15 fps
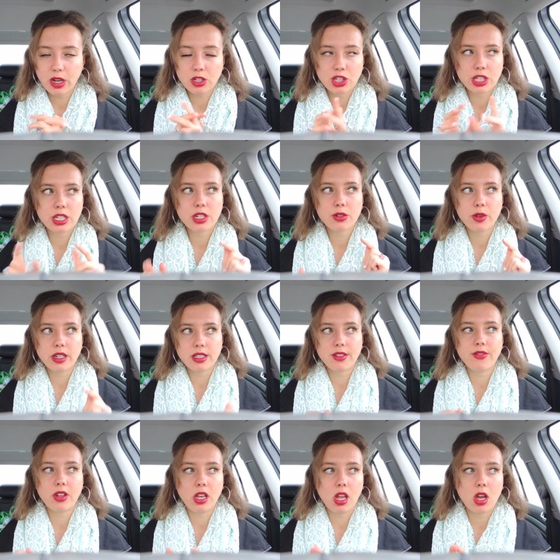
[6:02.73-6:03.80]
about. She did a
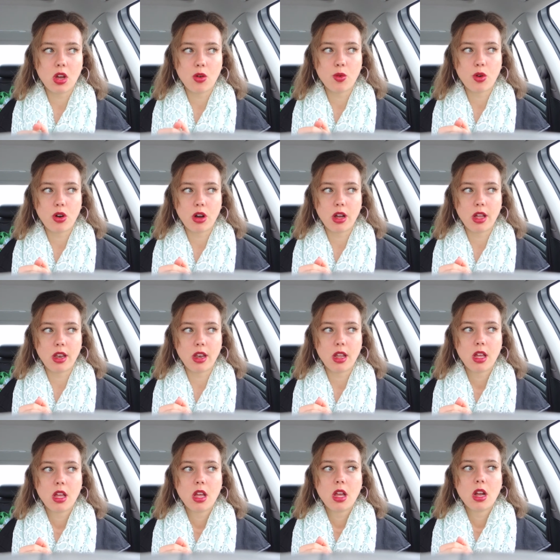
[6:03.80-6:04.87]
recent video on
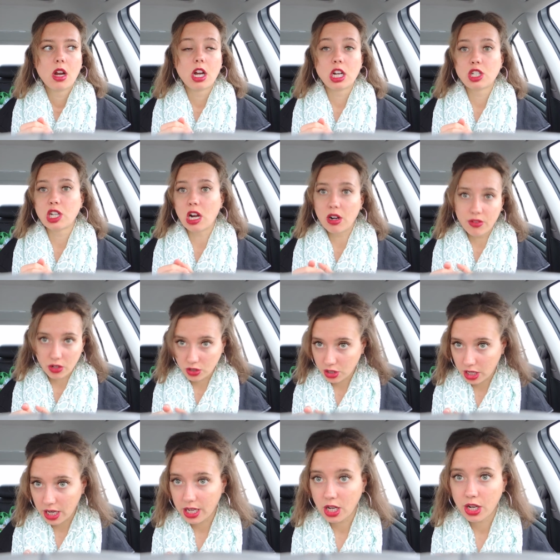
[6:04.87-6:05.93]
her shower
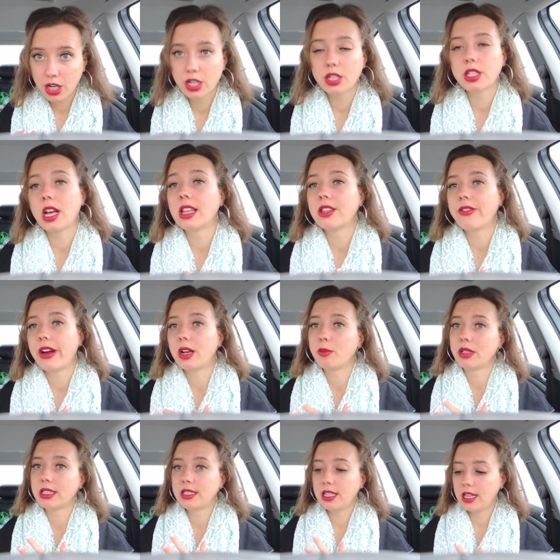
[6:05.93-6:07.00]
filter, and hers had the
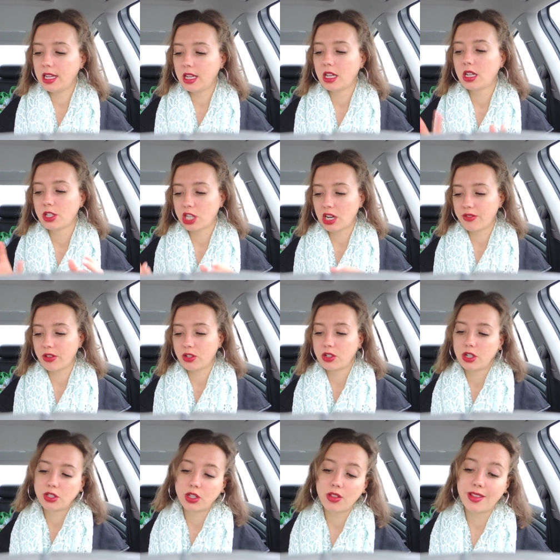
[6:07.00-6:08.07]
vitamin C shower
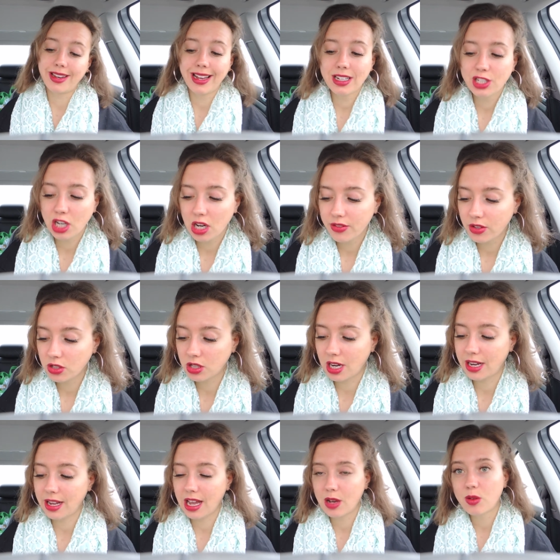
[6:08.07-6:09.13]
filter. So the next shower filter
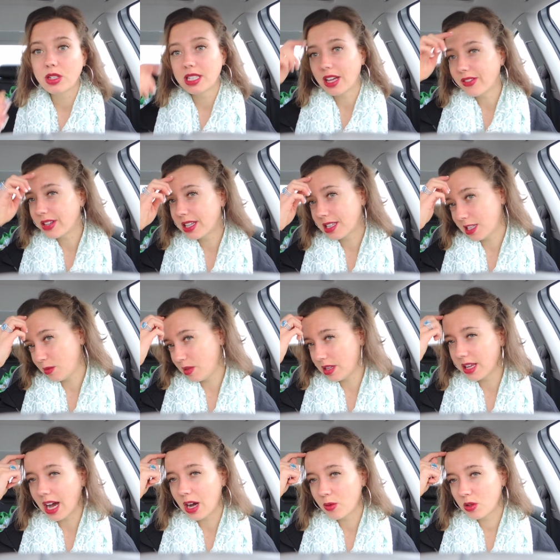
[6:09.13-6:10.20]
I get will definitely be
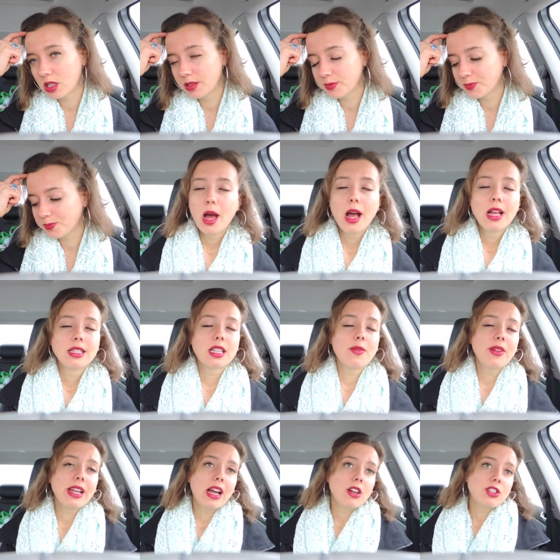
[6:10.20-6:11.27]
that one.
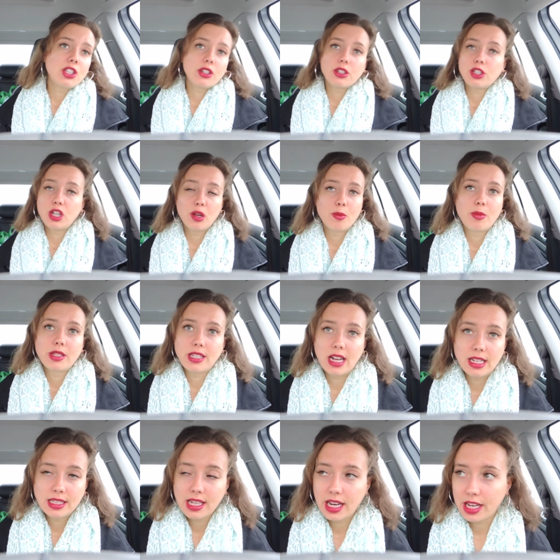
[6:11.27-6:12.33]
Something else you can do
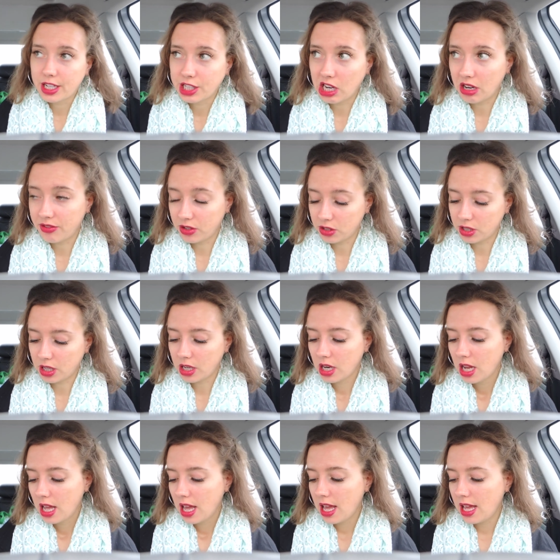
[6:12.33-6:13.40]
besides getting a shower filter
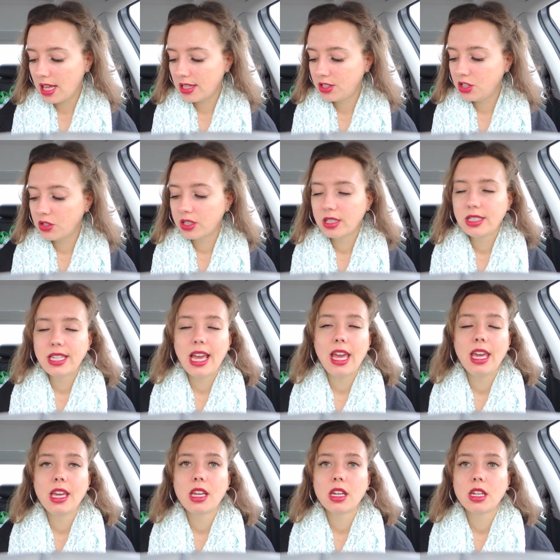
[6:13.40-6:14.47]
is you can
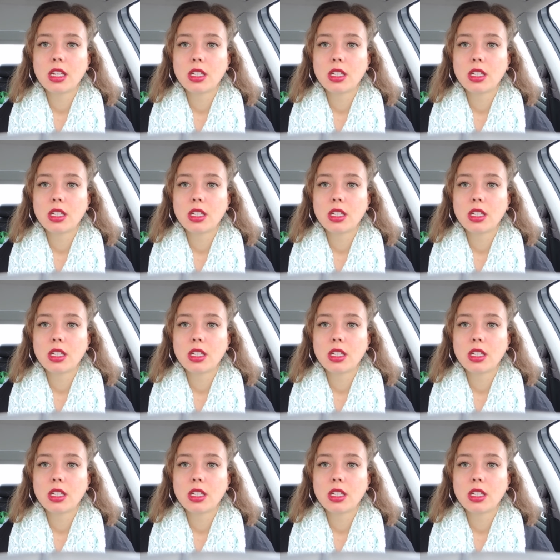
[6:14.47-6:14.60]
take